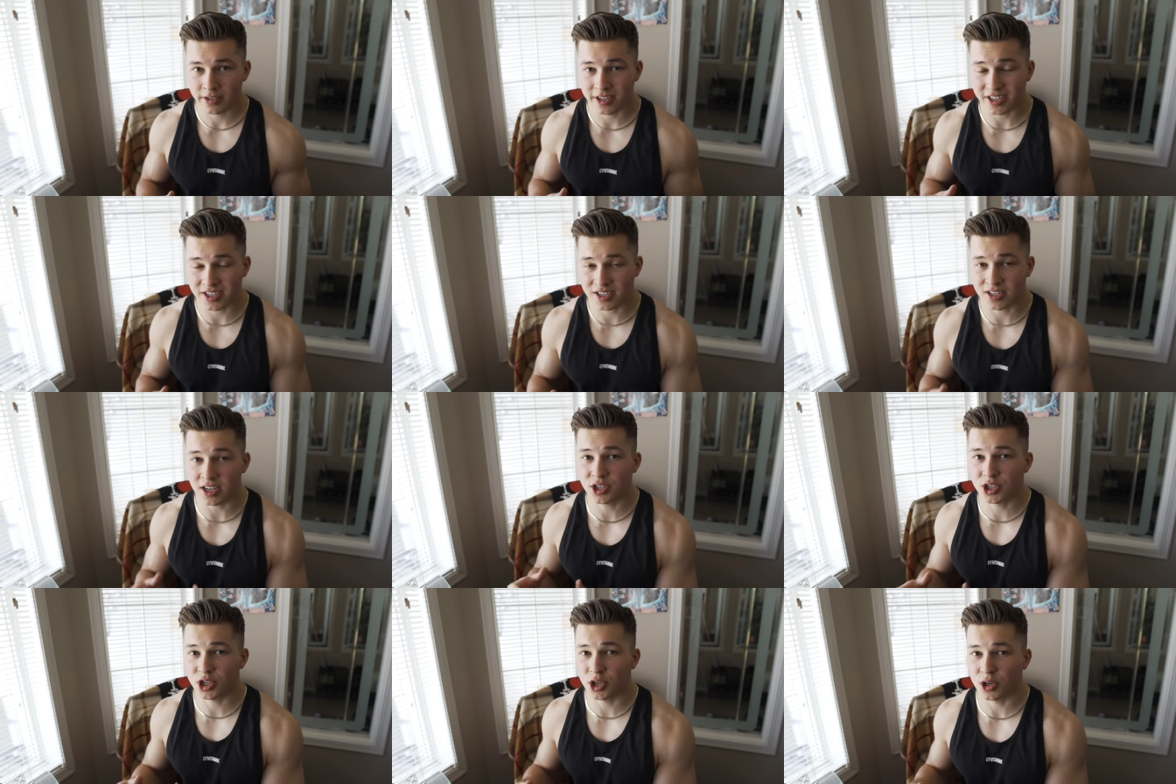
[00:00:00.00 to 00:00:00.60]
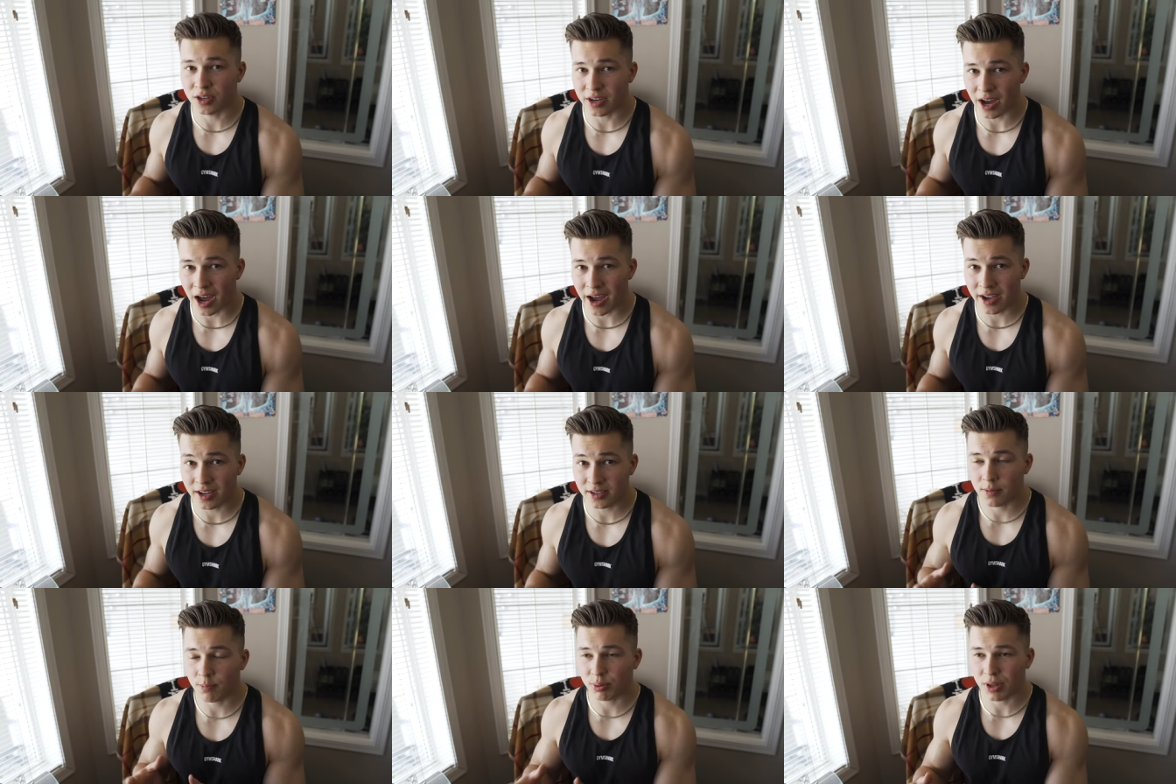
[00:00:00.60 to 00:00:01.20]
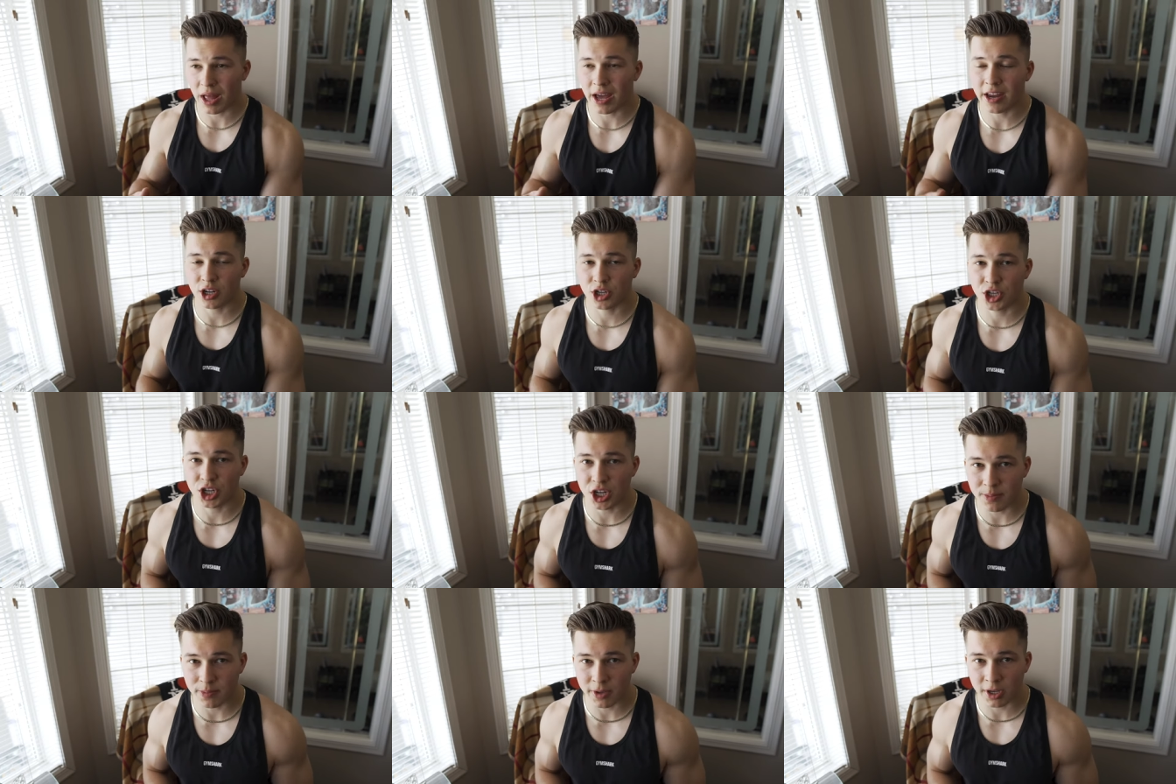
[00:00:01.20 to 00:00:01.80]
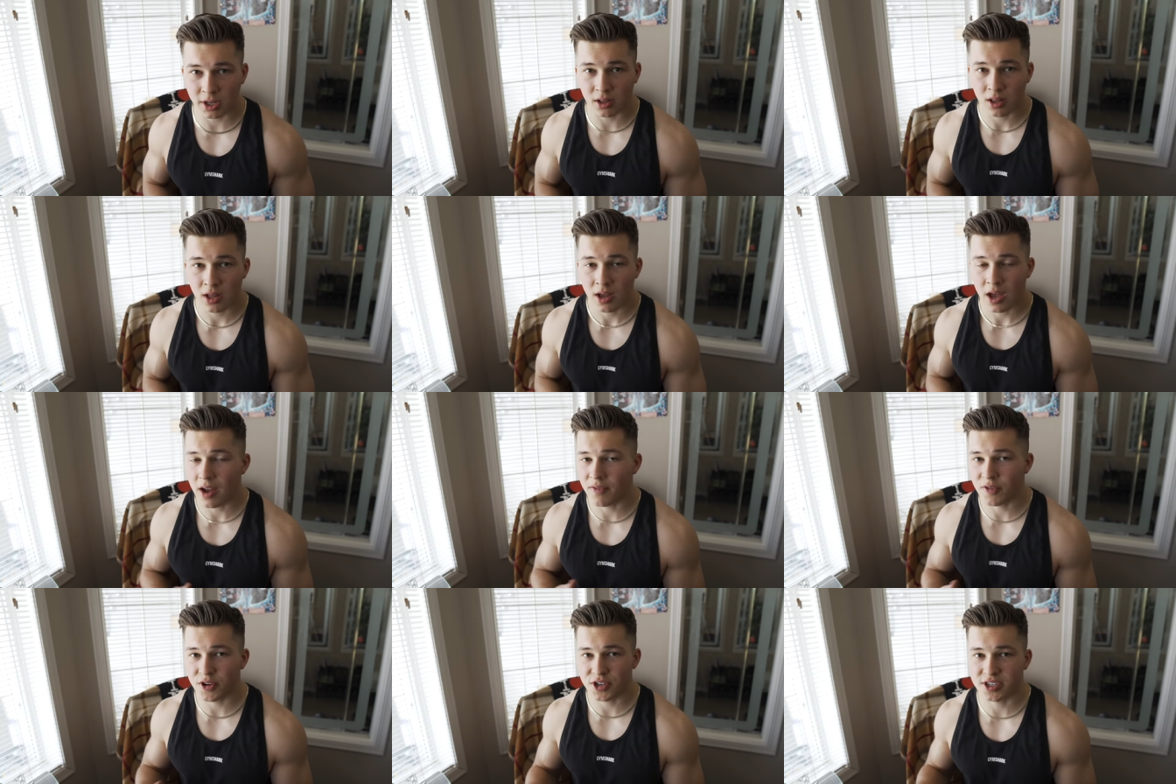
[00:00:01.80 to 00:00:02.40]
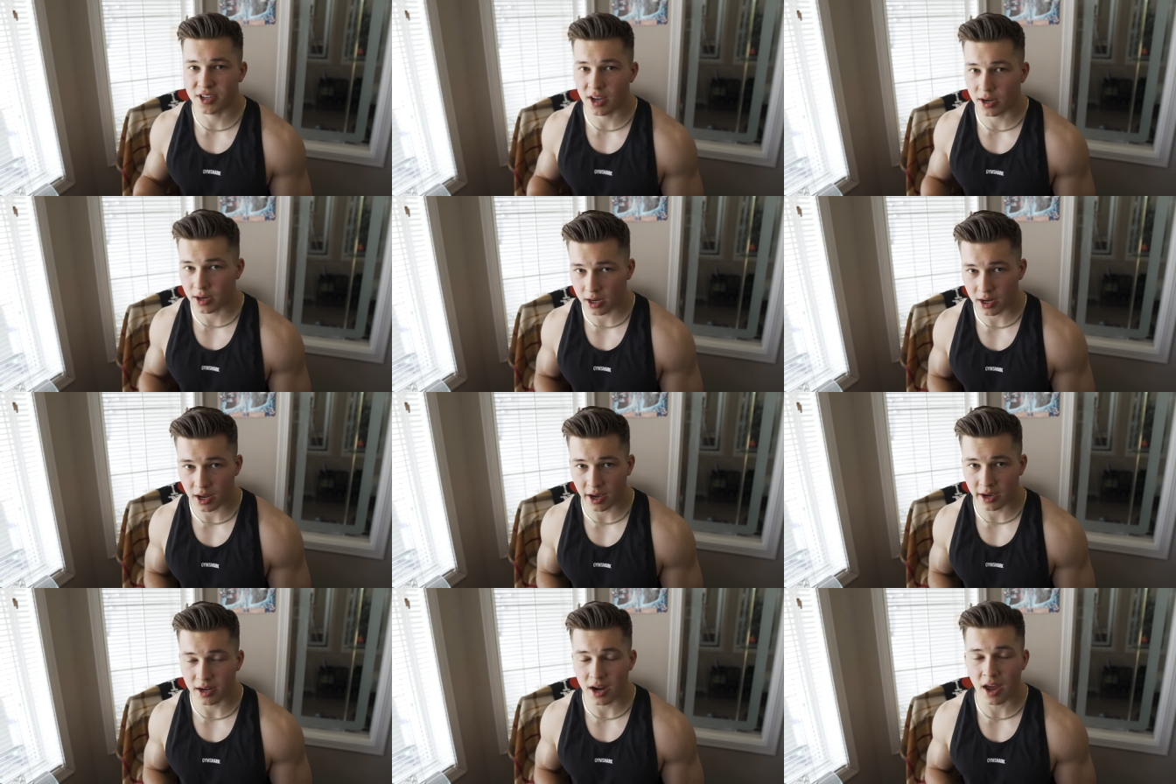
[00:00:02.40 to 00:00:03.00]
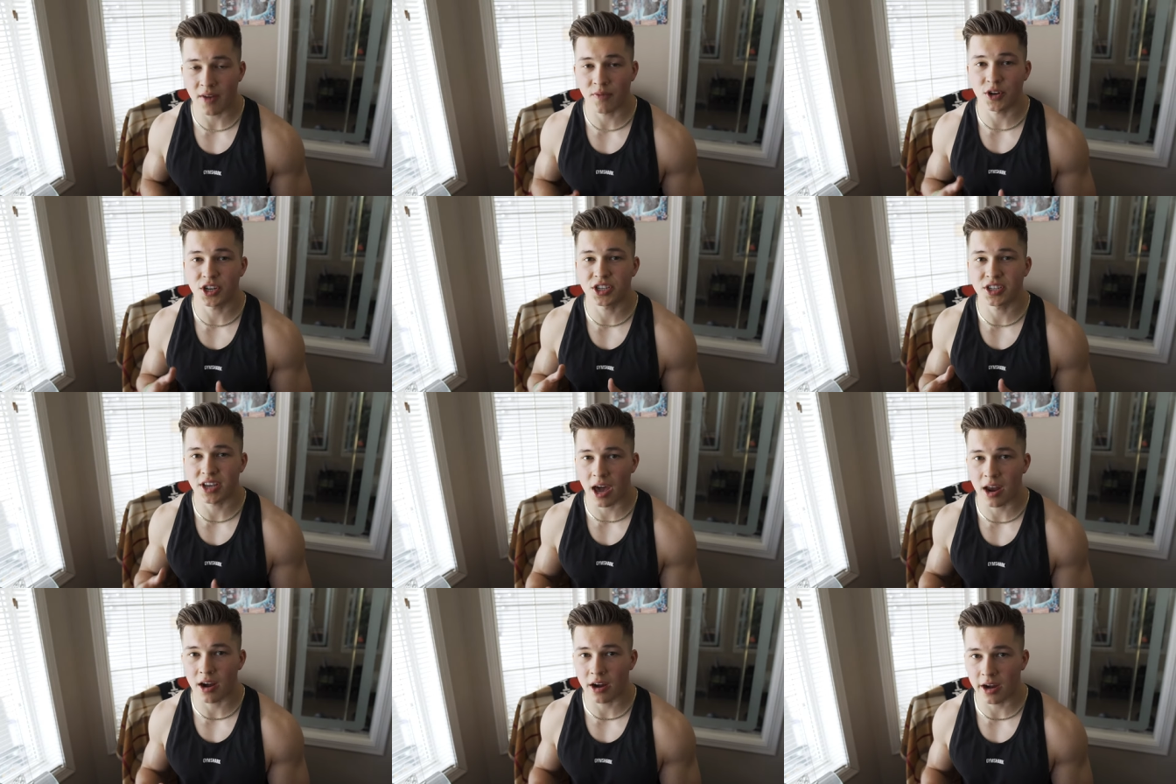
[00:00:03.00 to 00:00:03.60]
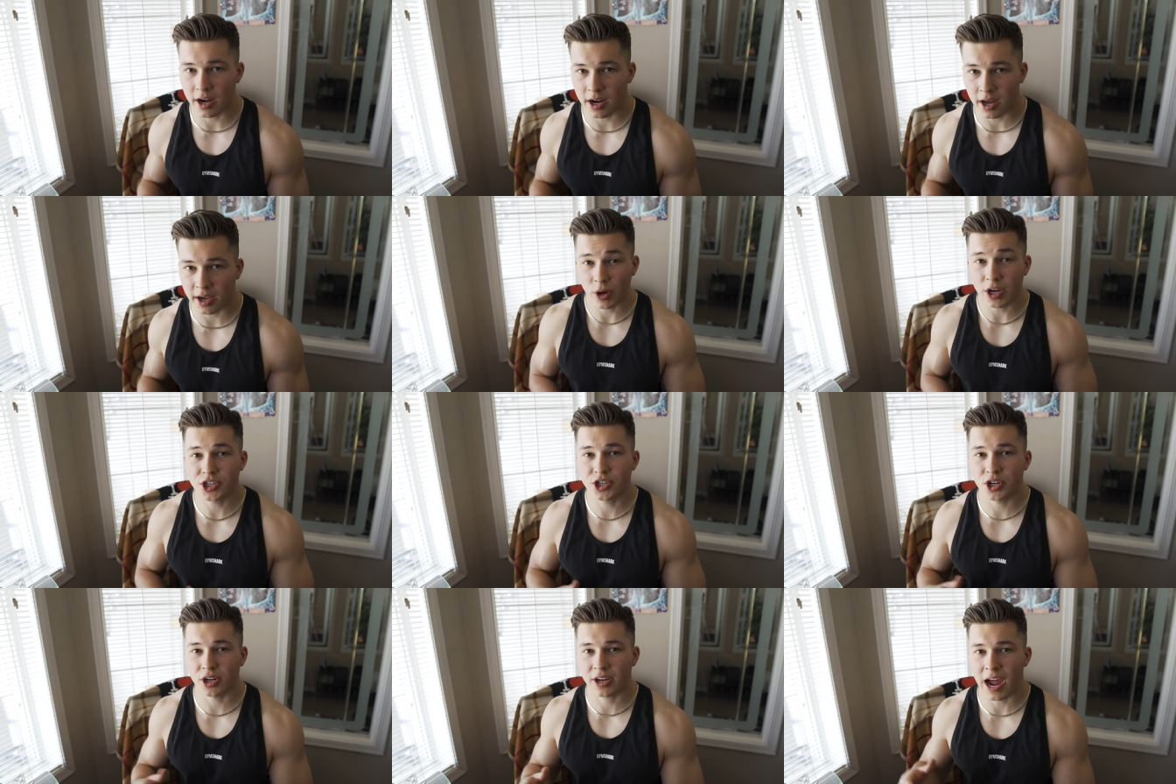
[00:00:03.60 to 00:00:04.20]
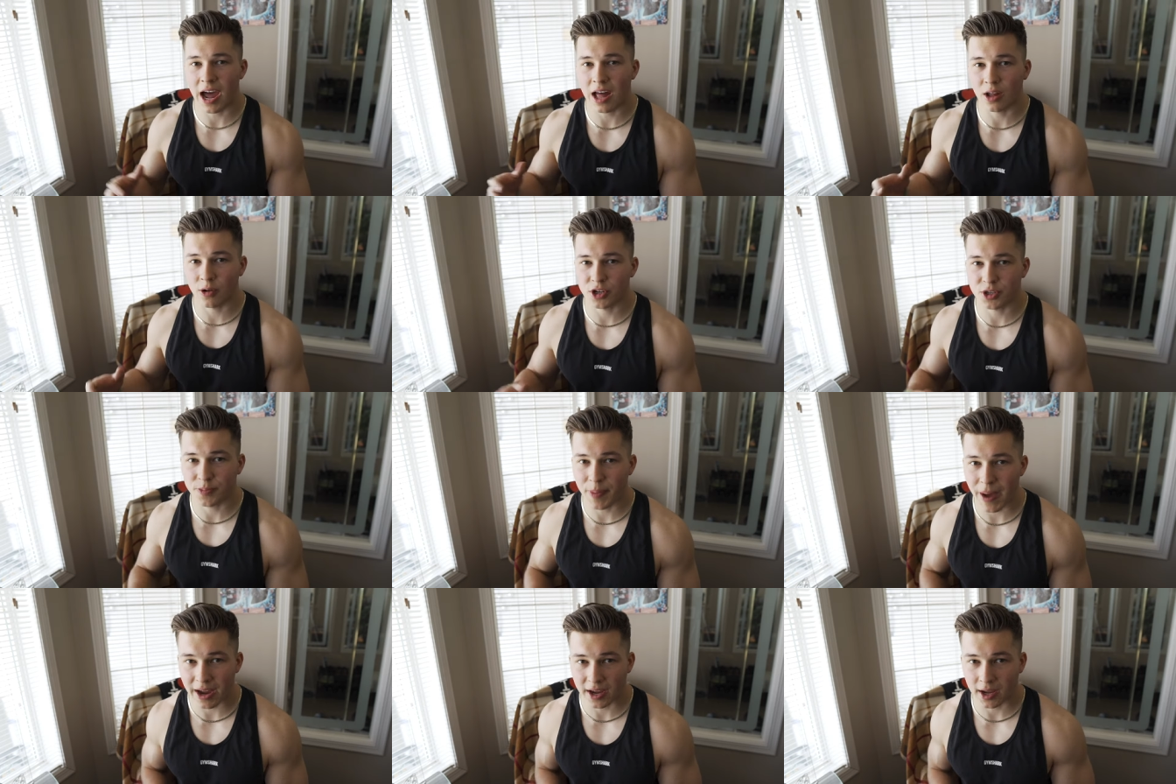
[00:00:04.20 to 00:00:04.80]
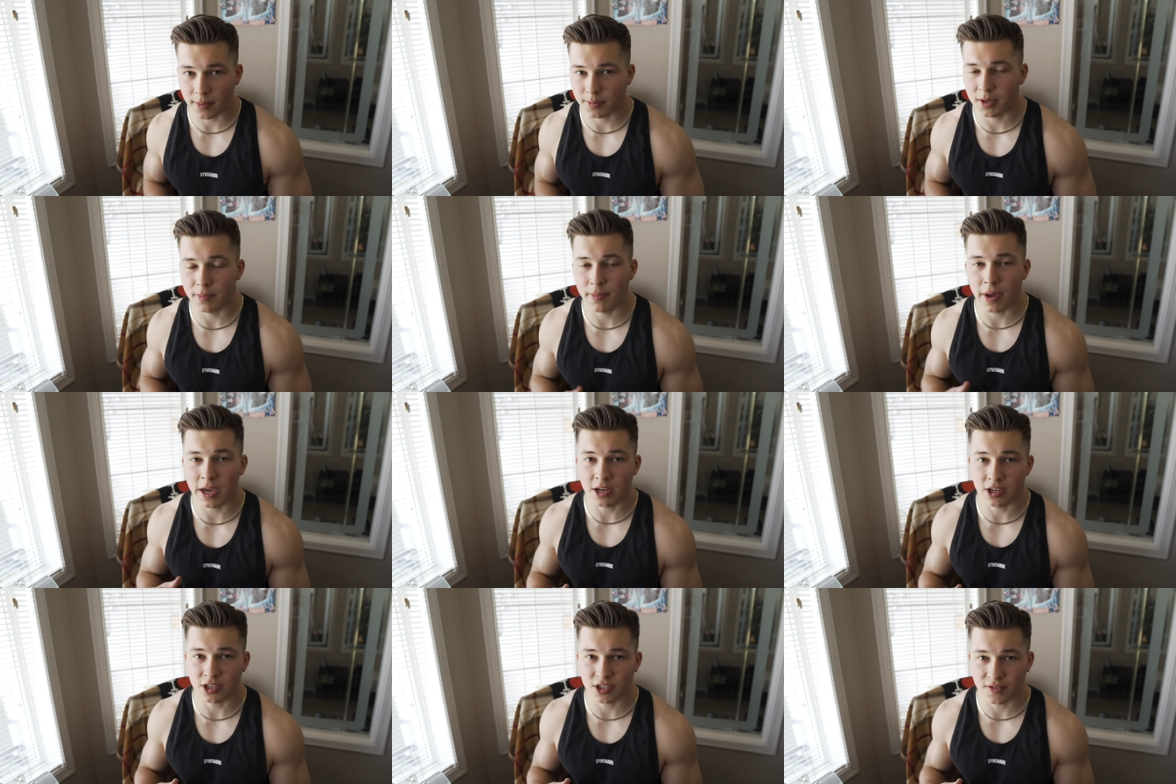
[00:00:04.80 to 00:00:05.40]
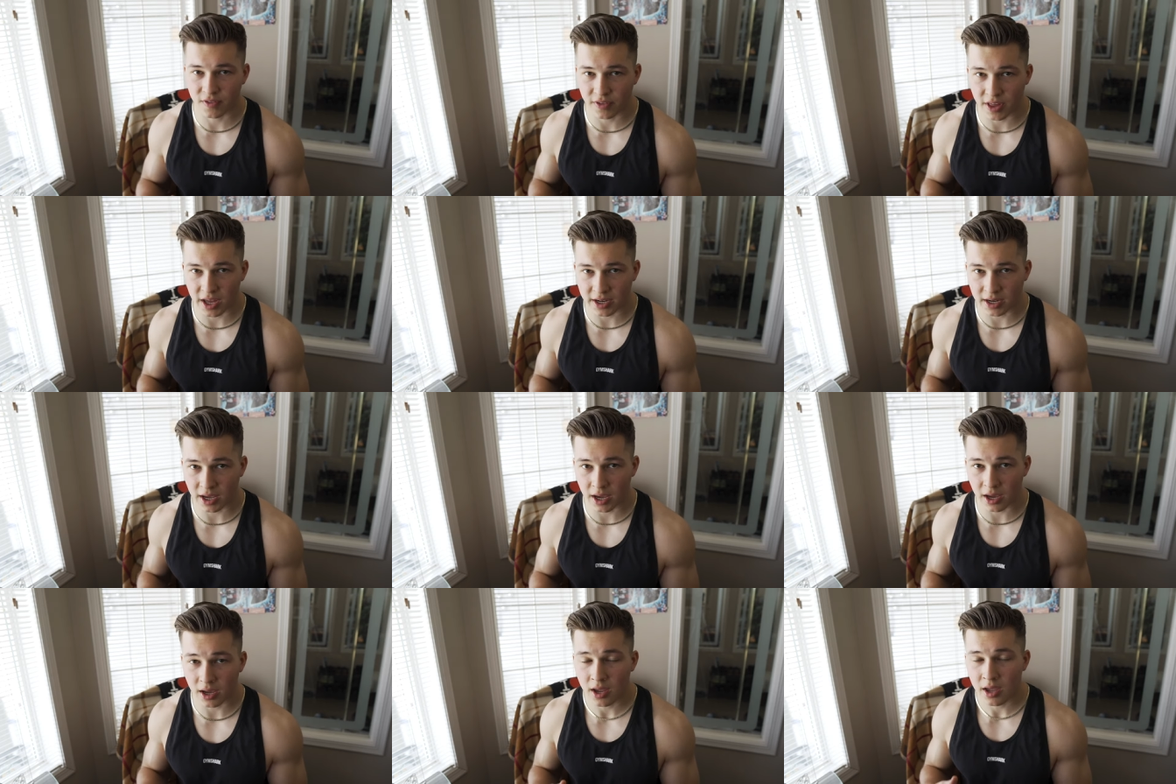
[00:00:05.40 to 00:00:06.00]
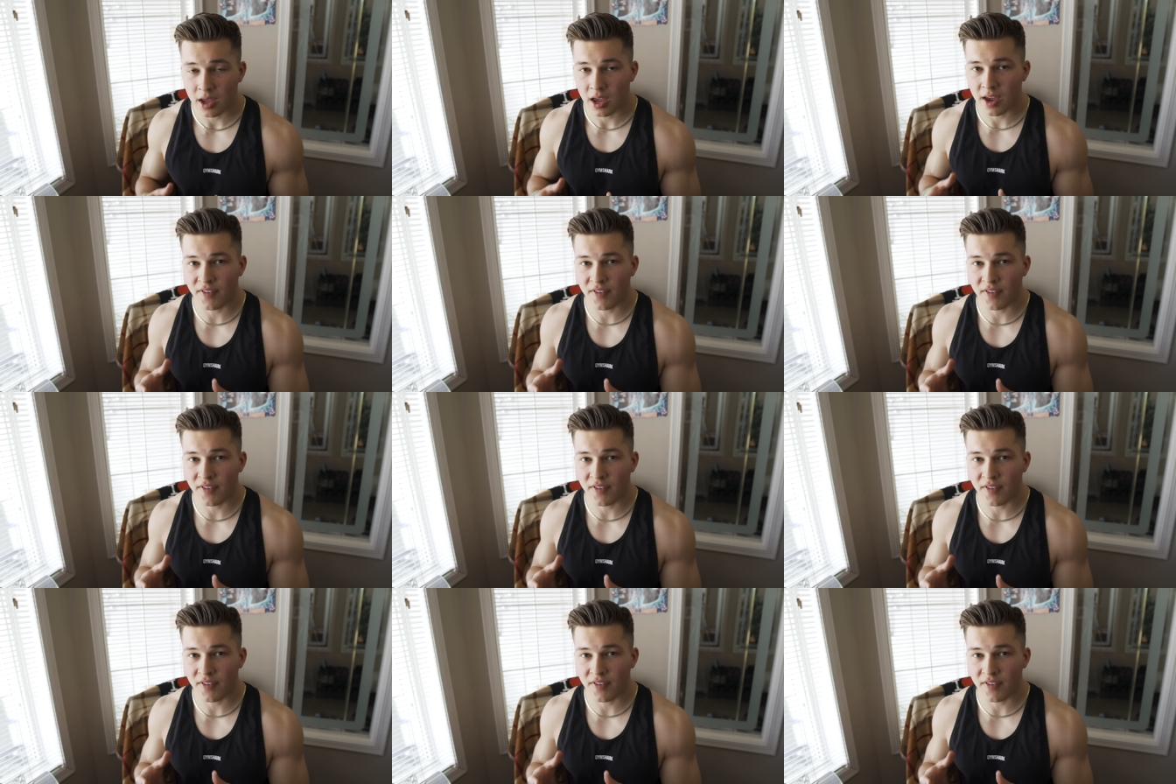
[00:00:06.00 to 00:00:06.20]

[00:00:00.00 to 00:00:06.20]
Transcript: to stick to your diet, then plan a cheat meal every Sunday night, every Saturday night. Raise your calories back up to maintenance for that day.